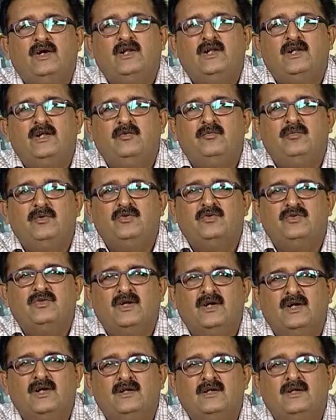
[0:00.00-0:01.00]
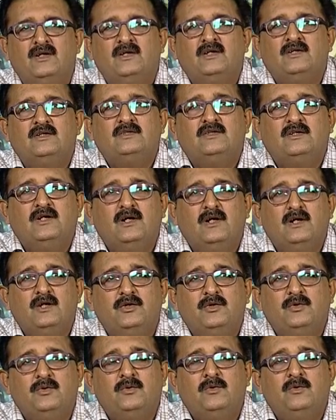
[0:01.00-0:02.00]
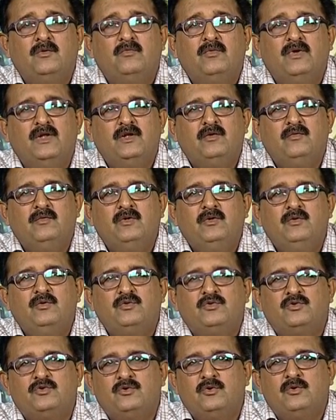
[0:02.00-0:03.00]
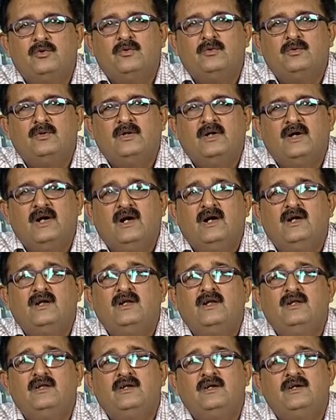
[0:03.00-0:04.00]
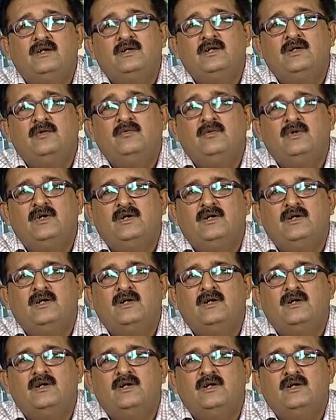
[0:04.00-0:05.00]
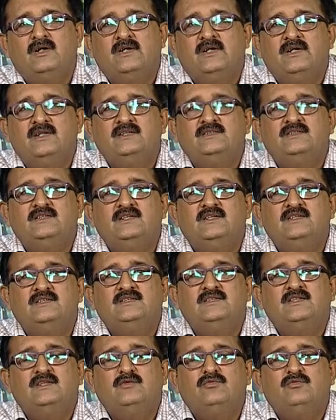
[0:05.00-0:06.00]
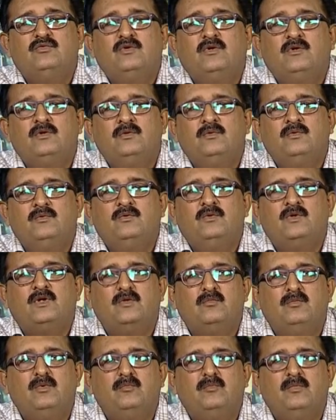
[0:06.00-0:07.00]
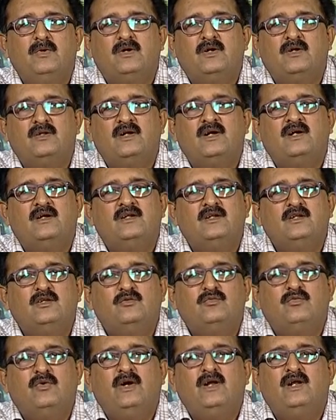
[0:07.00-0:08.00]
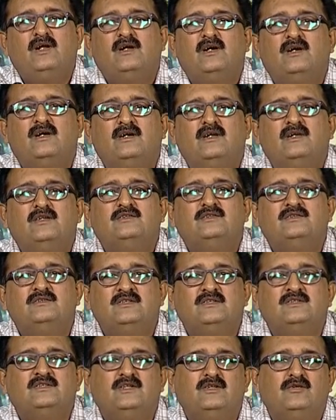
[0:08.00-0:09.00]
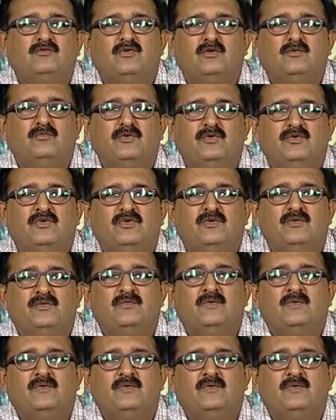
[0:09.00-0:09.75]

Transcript: name is that whenever you store and then retrieve later, it is easier for you to remember that this file contains this information.